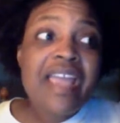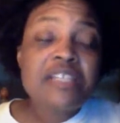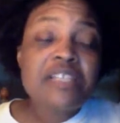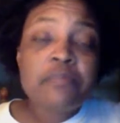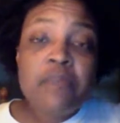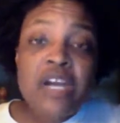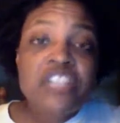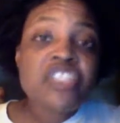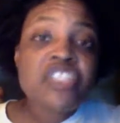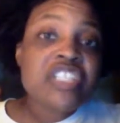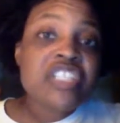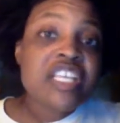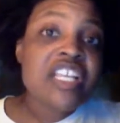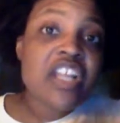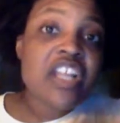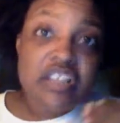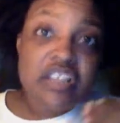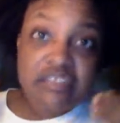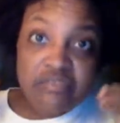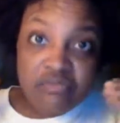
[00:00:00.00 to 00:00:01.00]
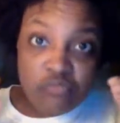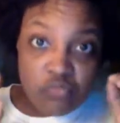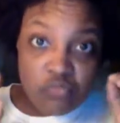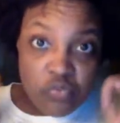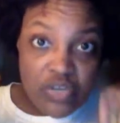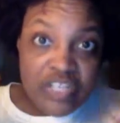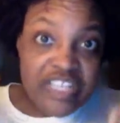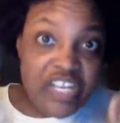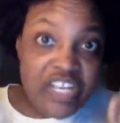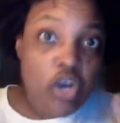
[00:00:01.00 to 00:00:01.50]
as much as it
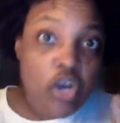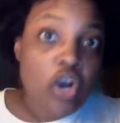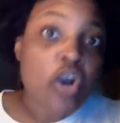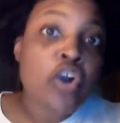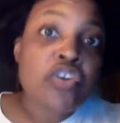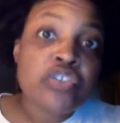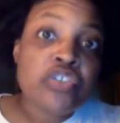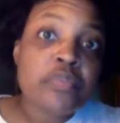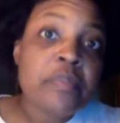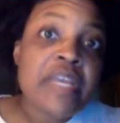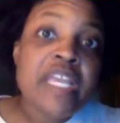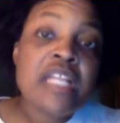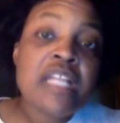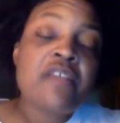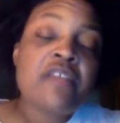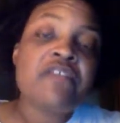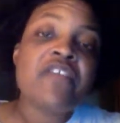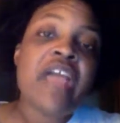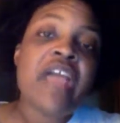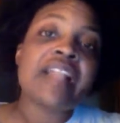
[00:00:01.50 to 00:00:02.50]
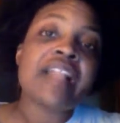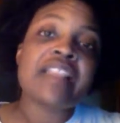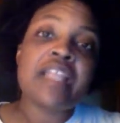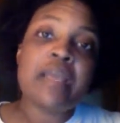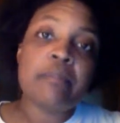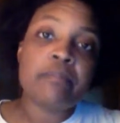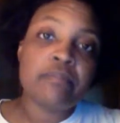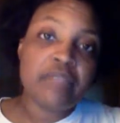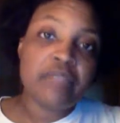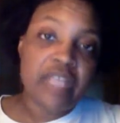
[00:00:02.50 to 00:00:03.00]
really irked me, the fact
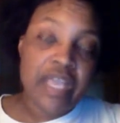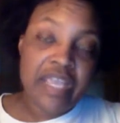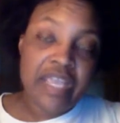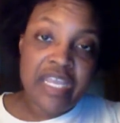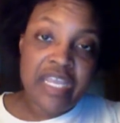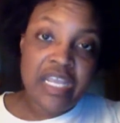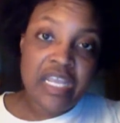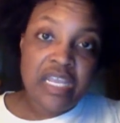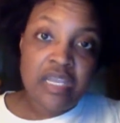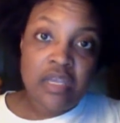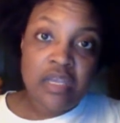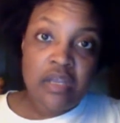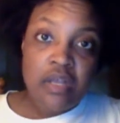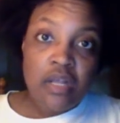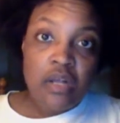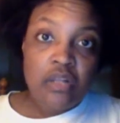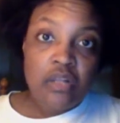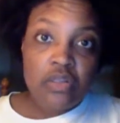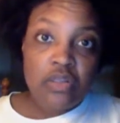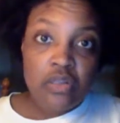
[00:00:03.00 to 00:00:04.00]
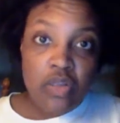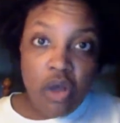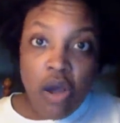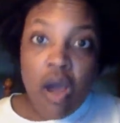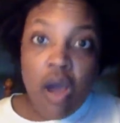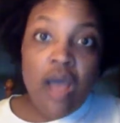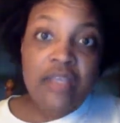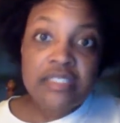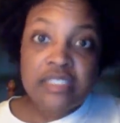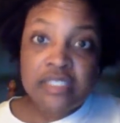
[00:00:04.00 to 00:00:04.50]
that he
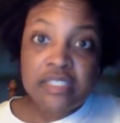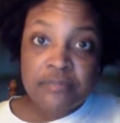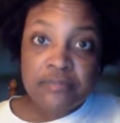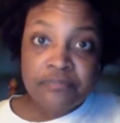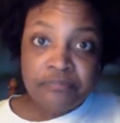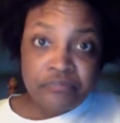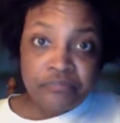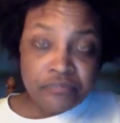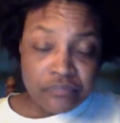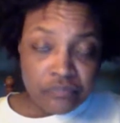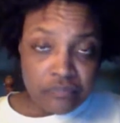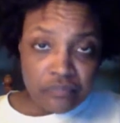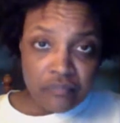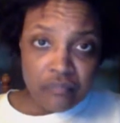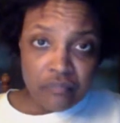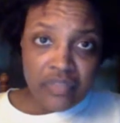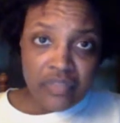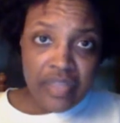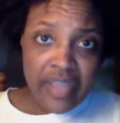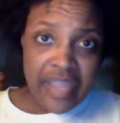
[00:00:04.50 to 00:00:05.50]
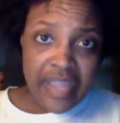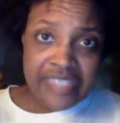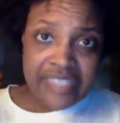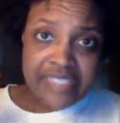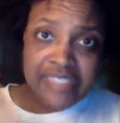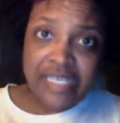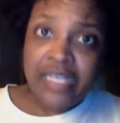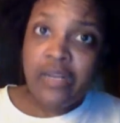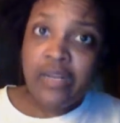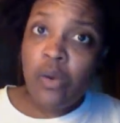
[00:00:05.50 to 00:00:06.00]
lost and
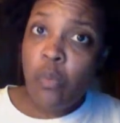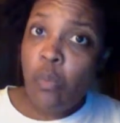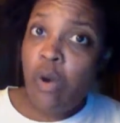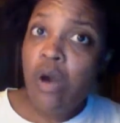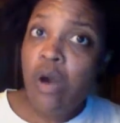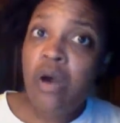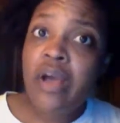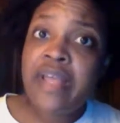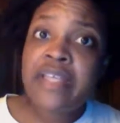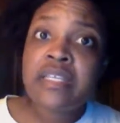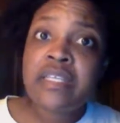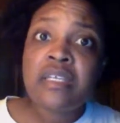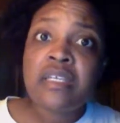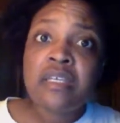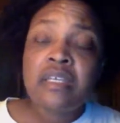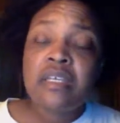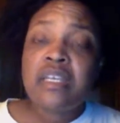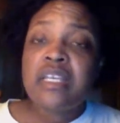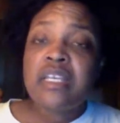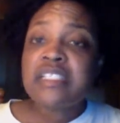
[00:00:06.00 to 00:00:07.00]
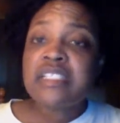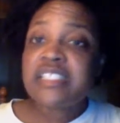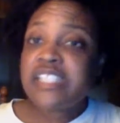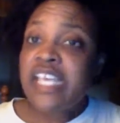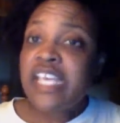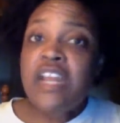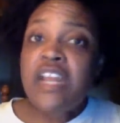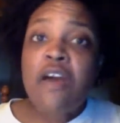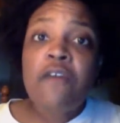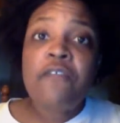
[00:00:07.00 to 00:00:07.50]
Cena won,
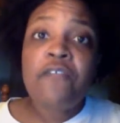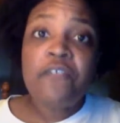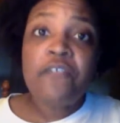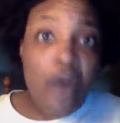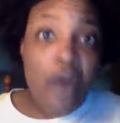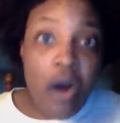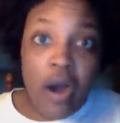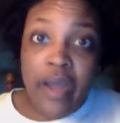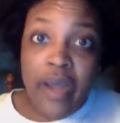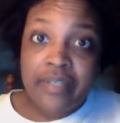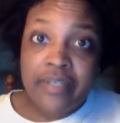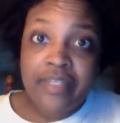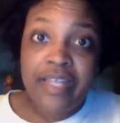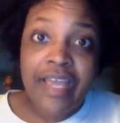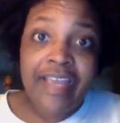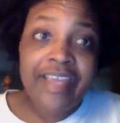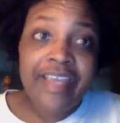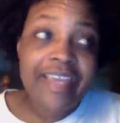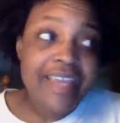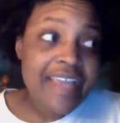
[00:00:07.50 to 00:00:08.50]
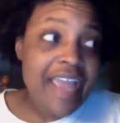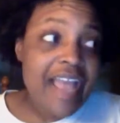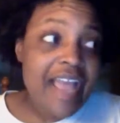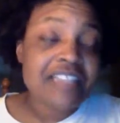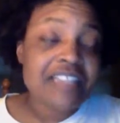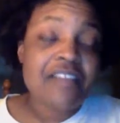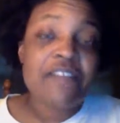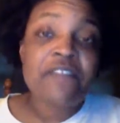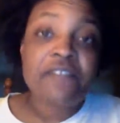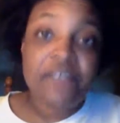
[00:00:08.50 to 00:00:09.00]
Cena fought. Like, he had
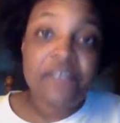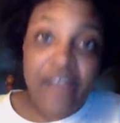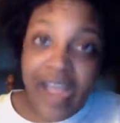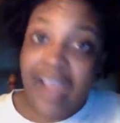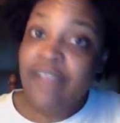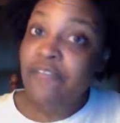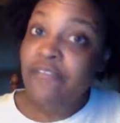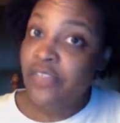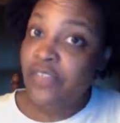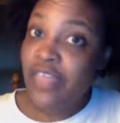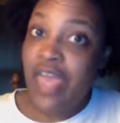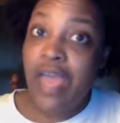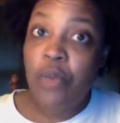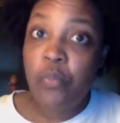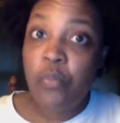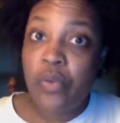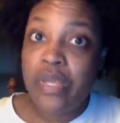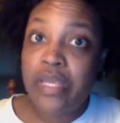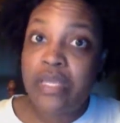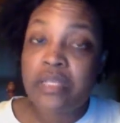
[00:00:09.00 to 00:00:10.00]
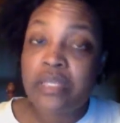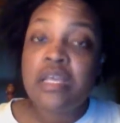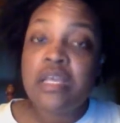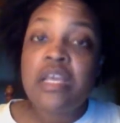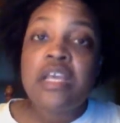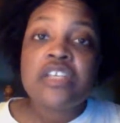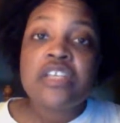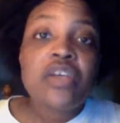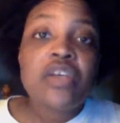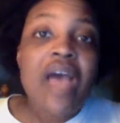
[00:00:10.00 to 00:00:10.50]
to fight for that win.
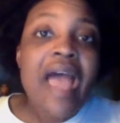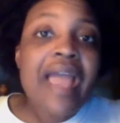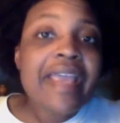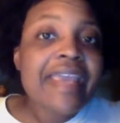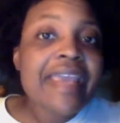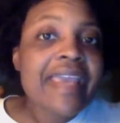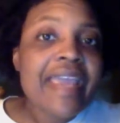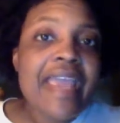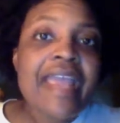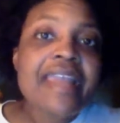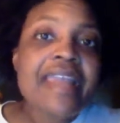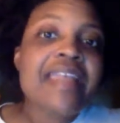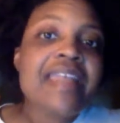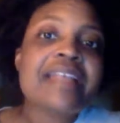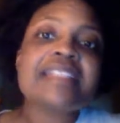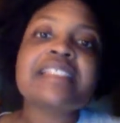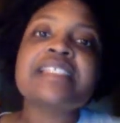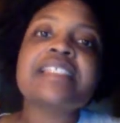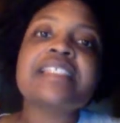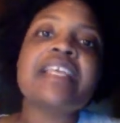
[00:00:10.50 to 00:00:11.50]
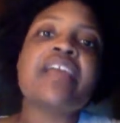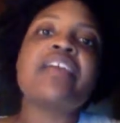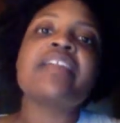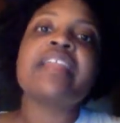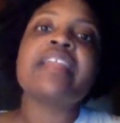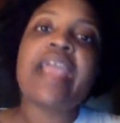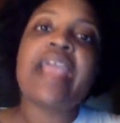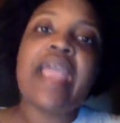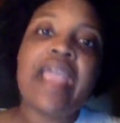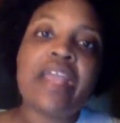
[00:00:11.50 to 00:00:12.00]
So I can't
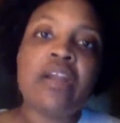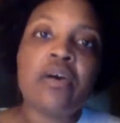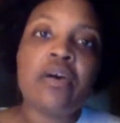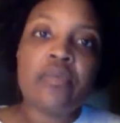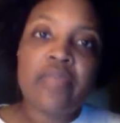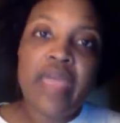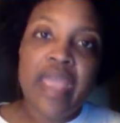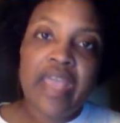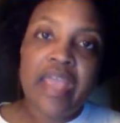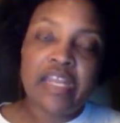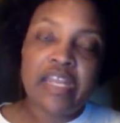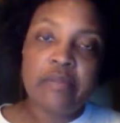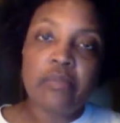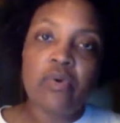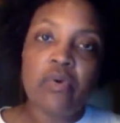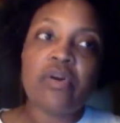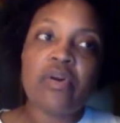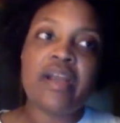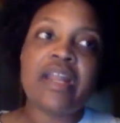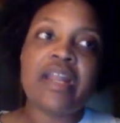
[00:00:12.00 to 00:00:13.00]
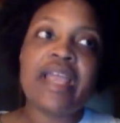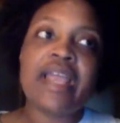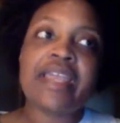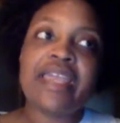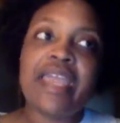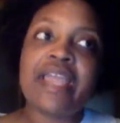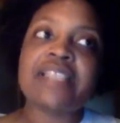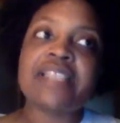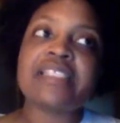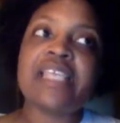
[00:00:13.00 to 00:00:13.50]
necessarily hate on that anymore, and I
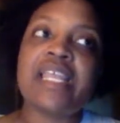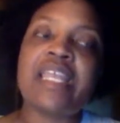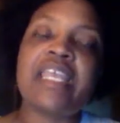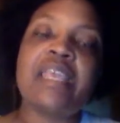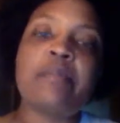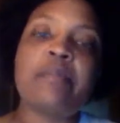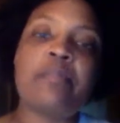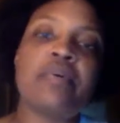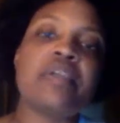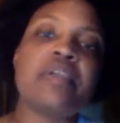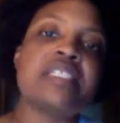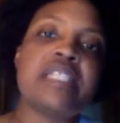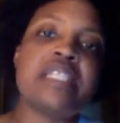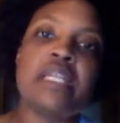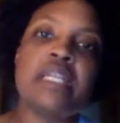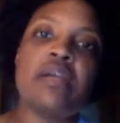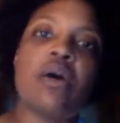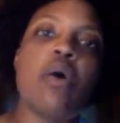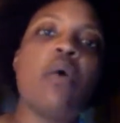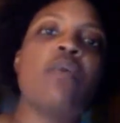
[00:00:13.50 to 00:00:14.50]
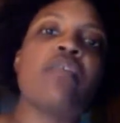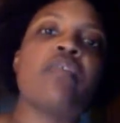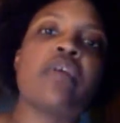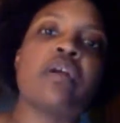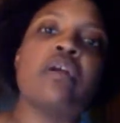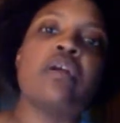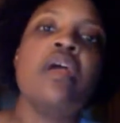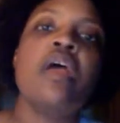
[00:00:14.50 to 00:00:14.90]
can't say that he put Cena over,